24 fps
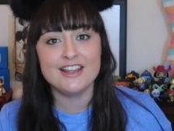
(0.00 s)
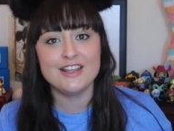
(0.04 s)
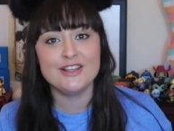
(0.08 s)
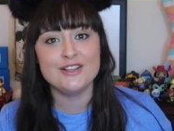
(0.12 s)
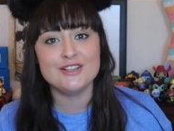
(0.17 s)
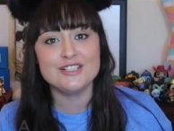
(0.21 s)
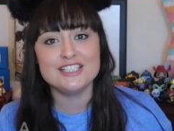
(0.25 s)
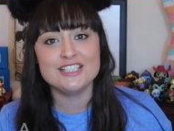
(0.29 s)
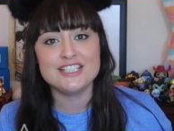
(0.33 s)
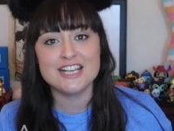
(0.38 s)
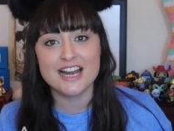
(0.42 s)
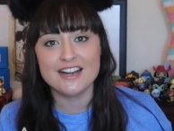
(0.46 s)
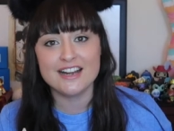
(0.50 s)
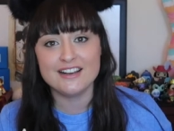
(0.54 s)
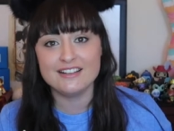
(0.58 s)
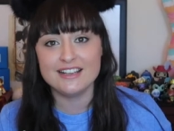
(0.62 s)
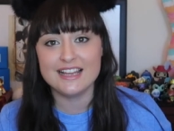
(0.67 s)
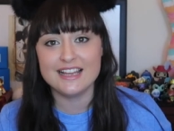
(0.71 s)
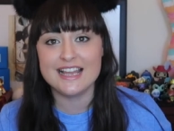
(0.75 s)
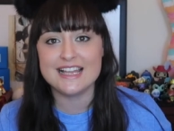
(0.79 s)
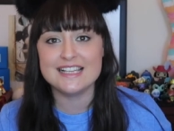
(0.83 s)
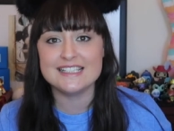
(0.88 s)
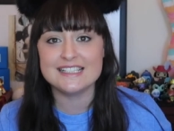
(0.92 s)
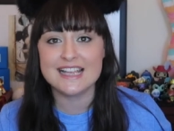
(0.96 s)
whose
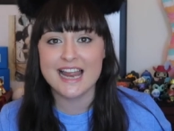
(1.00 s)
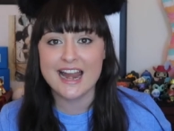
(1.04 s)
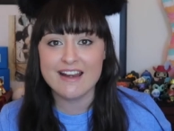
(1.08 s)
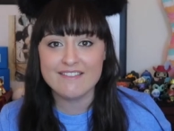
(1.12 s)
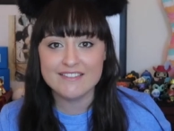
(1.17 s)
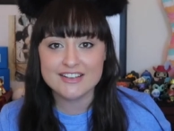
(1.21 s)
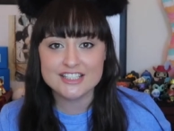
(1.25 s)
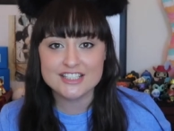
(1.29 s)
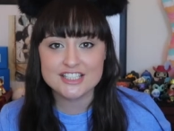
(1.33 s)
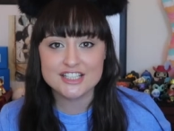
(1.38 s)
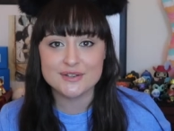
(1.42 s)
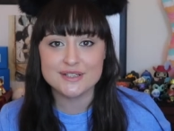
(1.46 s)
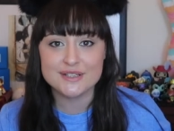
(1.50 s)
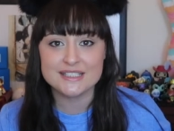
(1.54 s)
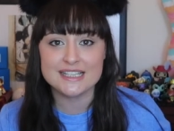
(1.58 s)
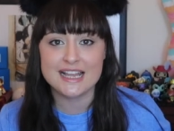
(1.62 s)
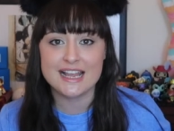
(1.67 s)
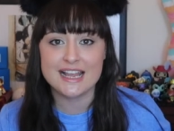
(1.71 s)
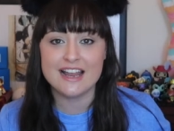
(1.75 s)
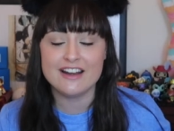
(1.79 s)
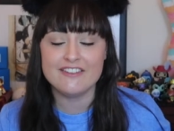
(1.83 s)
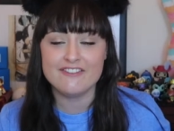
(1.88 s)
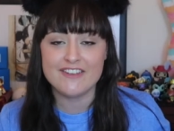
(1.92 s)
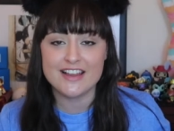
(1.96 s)
channel is Karen's
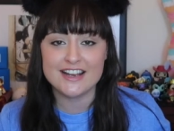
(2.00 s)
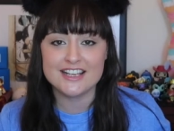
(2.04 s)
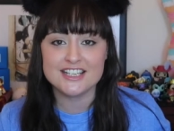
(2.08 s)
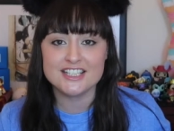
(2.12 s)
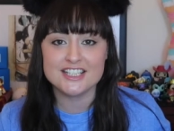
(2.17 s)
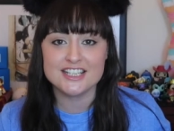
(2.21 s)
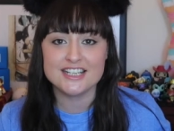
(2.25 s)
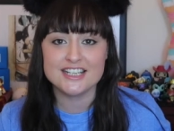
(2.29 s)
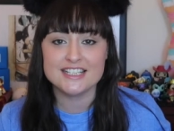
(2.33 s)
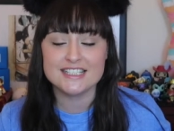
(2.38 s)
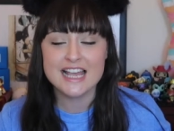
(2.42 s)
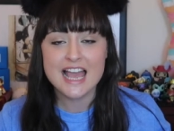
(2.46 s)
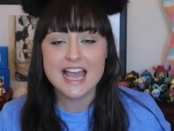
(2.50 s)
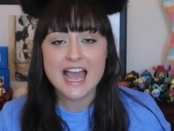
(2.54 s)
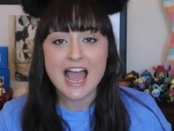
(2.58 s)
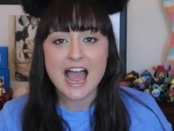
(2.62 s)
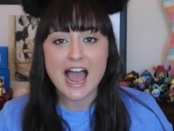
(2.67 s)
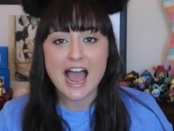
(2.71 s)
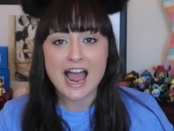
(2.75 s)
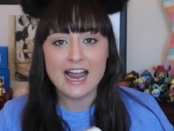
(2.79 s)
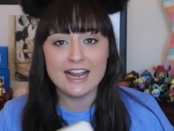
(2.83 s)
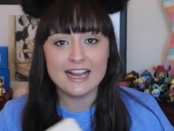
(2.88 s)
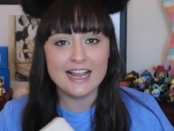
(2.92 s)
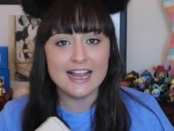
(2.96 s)
USA Adventures,
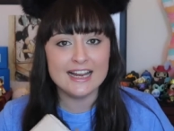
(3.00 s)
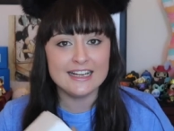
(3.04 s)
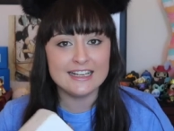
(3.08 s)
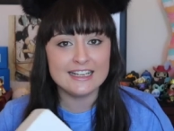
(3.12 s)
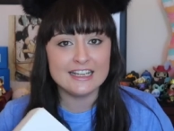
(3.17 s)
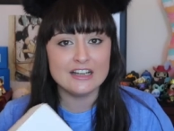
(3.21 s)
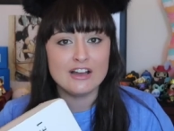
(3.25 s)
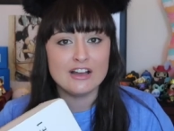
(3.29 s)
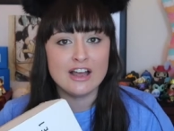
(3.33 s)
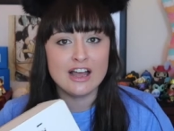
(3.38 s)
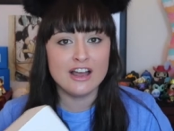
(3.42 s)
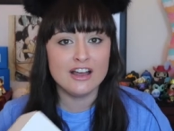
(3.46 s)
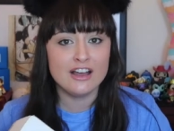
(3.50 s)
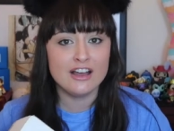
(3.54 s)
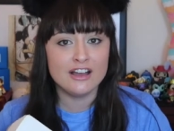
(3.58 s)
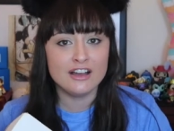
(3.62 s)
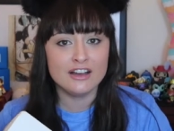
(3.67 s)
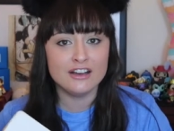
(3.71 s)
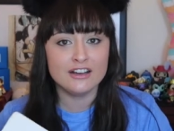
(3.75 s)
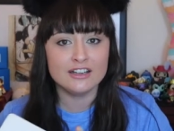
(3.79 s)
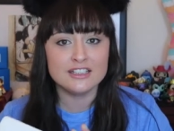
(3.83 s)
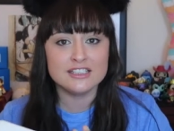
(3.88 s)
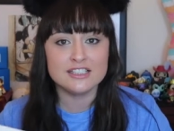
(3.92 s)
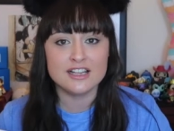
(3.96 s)
I kind of got her
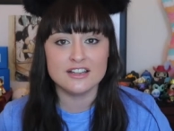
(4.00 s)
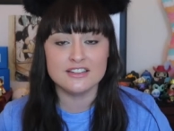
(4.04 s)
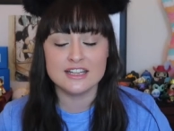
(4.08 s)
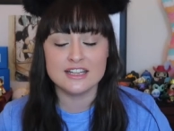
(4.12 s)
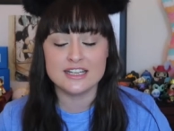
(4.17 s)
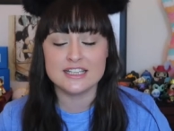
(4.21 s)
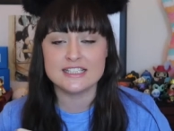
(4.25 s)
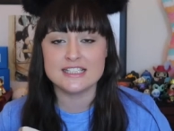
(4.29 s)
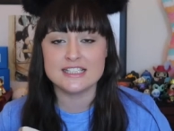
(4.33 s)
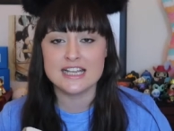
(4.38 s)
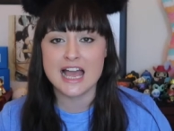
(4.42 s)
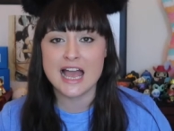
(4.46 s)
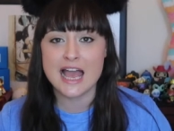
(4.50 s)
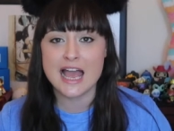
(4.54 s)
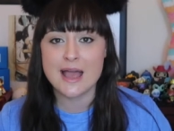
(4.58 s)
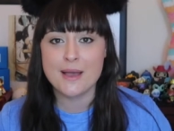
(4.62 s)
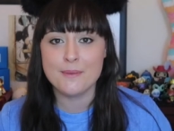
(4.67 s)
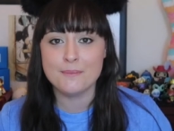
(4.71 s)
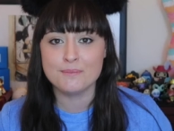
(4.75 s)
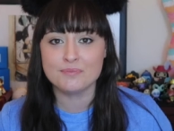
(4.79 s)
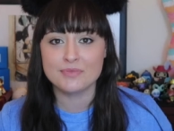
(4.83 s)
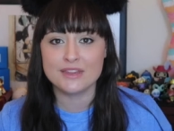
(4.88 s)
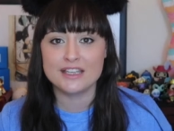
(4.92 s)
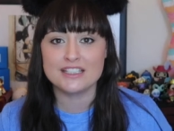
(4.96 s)
hooked on this
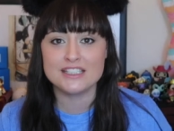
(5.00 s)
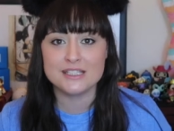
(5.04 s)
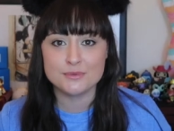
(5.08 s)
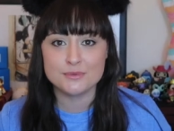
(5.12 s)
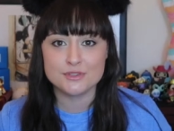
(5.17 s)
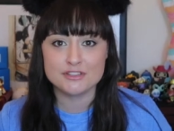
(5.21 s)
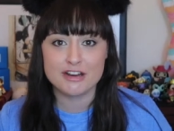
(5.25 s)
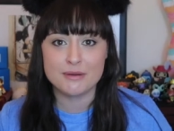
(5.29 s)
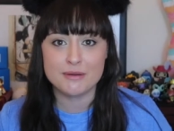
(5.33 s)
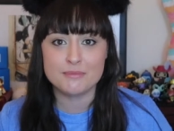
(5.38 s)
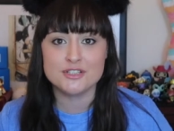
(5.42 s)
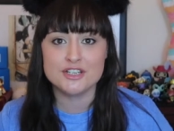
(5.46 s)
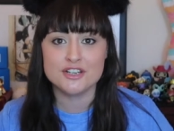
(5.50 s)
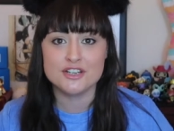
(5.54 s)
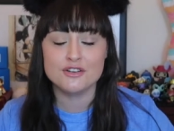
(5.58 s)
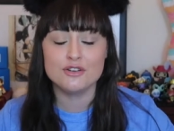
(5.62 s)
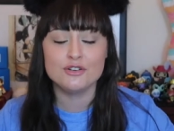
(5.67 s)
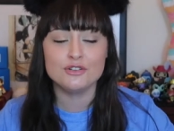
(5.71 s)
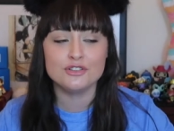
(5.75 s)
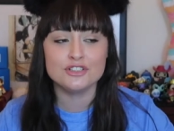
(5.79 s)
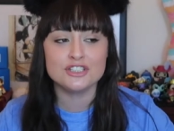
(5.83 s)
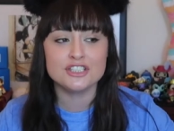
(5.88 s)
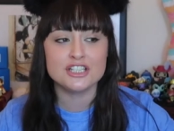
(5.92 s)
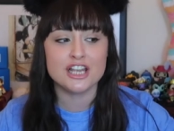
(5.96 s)
subscription
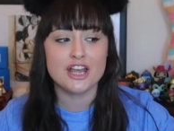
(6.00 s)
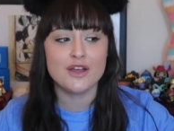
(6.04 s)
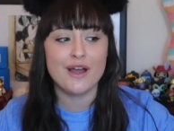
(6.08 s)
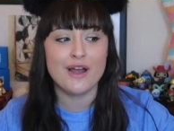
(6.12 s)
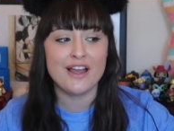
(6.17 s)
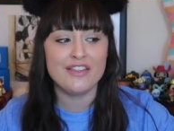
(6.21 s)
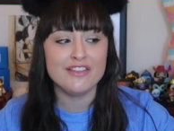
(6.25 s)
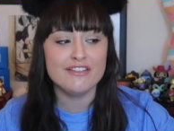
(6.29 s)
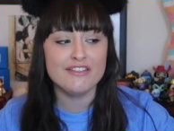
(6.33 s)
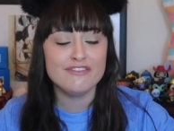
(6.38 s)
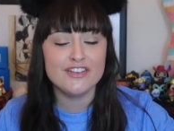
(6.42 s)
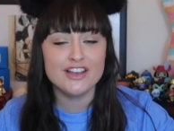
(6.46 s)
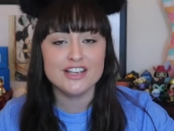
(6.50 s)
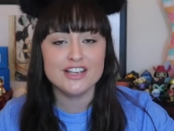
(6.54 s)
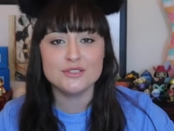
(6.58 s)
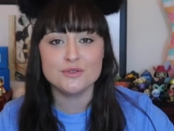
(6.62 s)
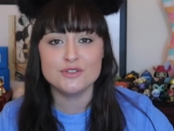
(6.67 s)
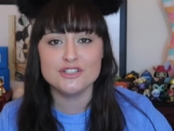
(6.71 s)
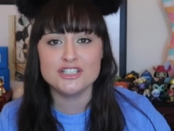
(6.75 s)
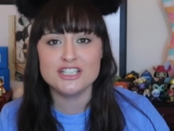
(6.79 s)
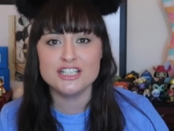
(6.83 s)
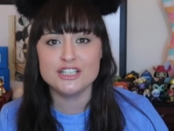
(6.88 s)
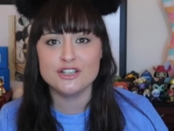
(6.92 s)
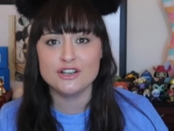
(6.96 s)
also, and the first
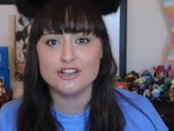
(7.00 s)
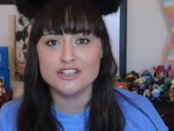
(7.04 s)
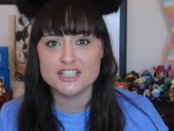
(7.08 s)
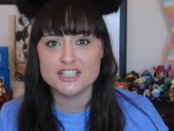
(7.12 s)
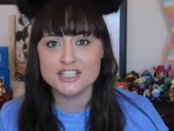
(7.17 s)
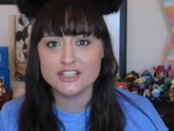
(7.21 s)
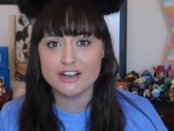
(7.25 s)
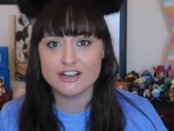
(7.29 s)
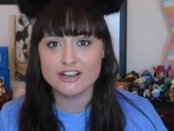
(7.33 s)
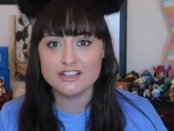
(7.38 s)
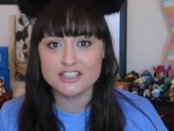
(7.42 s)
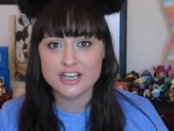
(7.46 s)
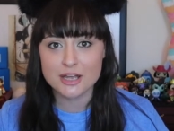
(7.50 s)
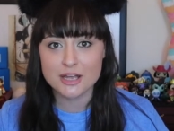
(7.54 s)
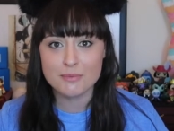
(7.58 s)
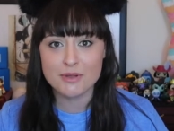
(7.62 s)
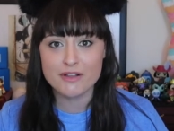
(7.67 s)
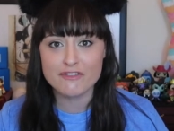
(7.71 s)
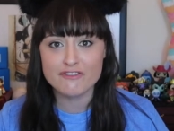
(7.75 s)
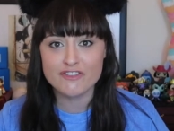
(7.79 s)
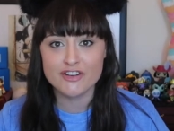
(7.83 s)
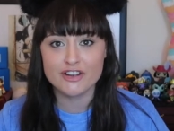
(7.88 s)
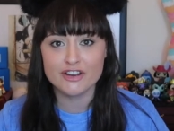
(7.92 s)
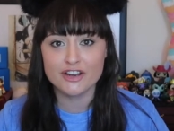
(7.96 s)
one she got a
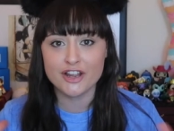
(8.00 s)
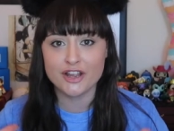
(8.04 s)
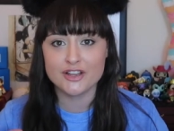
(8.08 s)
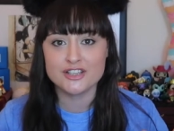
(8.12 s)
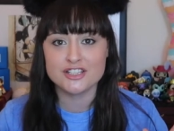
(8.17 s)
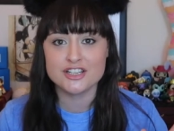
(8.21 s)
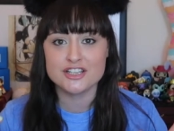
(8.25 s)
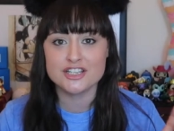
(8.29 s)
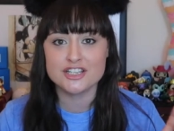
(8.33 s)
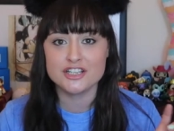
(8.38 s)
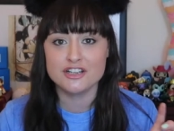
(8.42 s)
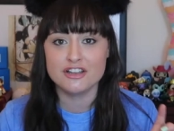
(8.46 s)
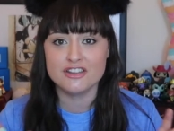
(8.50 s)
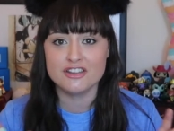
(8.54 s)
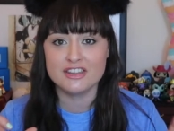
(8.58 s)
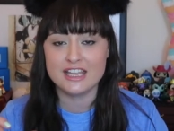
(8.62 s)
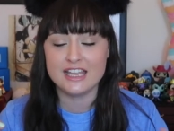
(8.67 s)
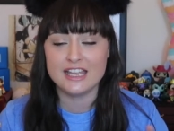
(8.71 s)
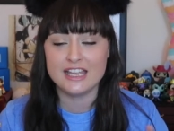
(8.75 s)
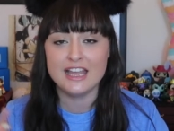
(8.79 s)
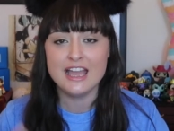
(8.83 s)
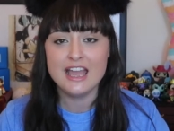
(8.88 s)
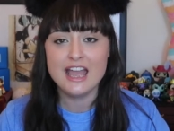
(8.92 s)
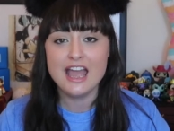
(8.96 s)
double Funko, so she got
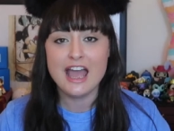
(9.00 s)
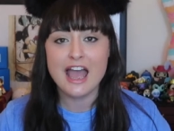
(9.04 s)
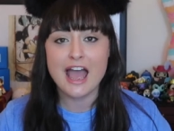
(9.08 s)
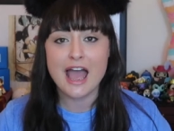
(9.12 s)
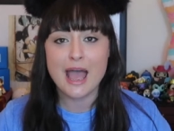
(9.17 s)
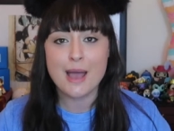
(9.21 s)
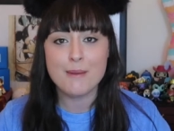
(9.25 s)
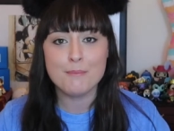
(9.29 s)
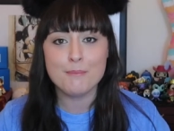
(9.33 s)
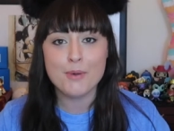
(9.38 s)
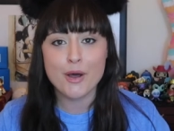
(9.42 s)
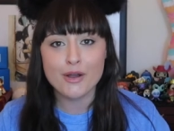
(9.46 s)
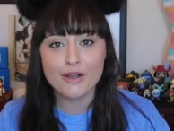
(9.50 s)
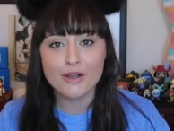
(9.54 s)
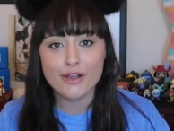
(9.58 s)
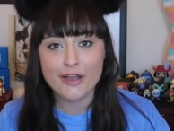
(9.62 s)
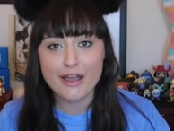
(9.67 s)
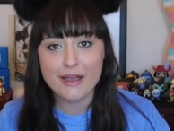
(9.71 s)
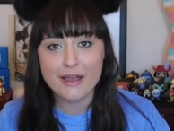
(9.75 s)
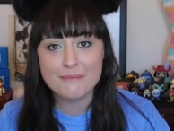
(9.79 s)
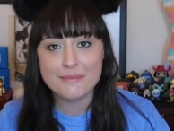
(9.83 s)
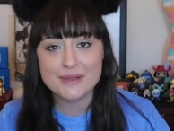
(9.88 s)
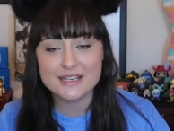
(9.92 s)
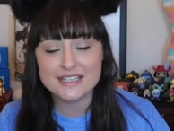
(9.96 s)
the Pongo
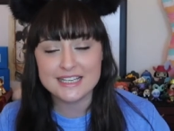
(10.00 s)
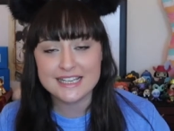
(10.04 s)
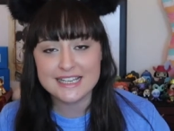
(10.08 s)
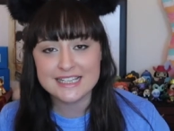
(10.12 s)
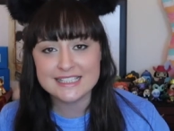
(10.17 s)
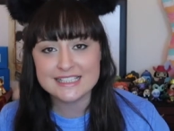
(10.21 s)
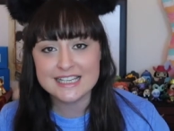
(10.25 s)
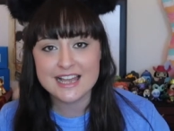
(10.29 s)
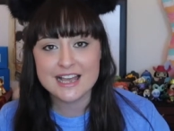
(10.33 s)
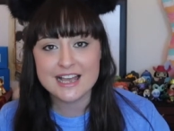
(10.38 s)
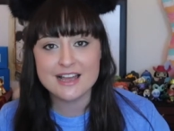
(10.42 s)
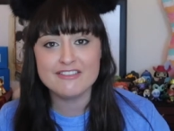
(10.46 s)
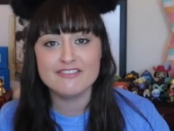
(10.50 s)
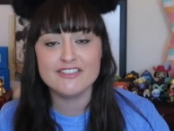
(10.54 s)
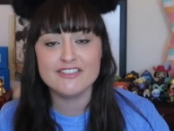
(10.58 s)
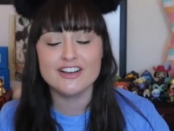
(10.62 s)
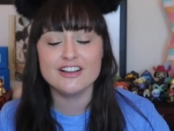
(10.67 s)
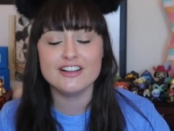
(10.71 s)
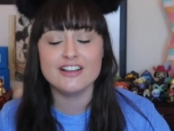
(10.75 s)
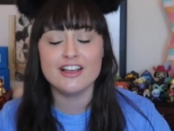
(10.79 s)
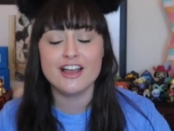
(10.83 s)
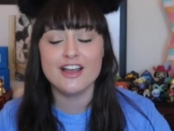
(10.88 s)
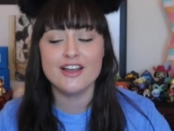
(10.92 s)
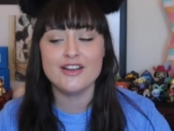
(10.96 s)
and Perdita
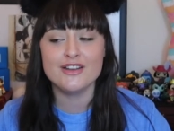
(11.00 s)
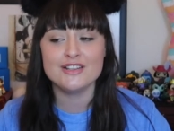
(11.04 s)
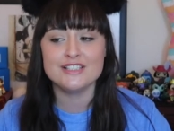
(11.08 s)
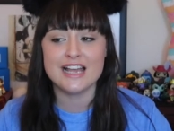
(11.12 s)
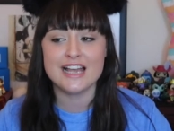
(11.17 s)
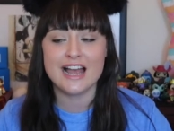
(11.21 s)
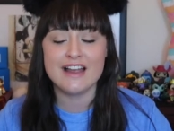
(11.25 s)
Funkos.